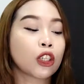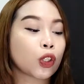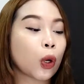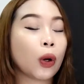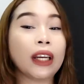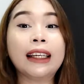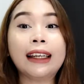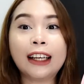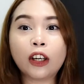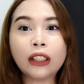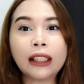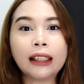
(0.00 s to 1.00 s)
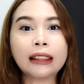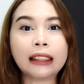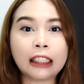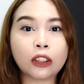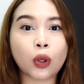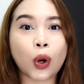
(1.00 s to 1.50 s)
so ililink ko na lang
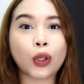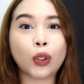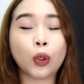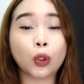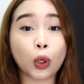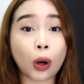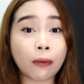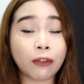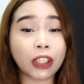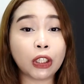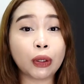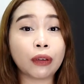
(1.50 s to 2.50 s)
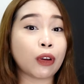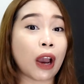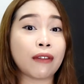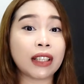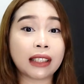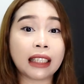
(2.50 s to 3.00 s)
dito yung glow up video if you
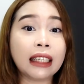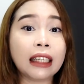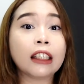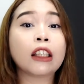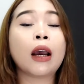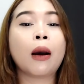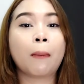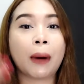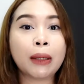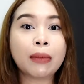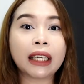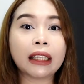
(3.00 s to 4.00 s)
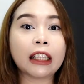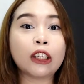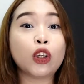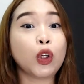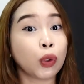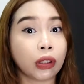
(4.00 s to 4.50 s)
haven't seen it para makita
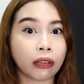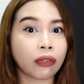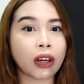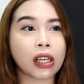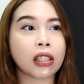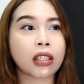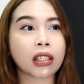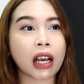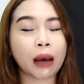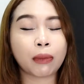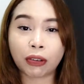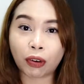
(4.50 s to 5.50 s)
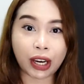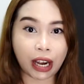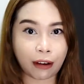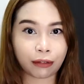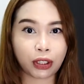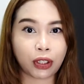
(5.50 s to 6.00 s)
niyo yung difference sa before and
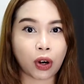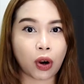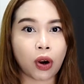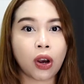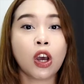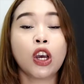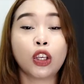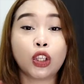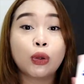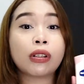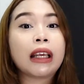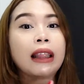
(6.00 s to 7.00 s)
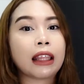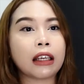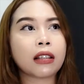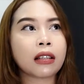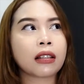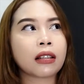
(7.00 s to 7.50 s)
after ko using
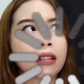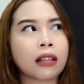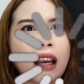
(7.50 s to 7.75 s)
this.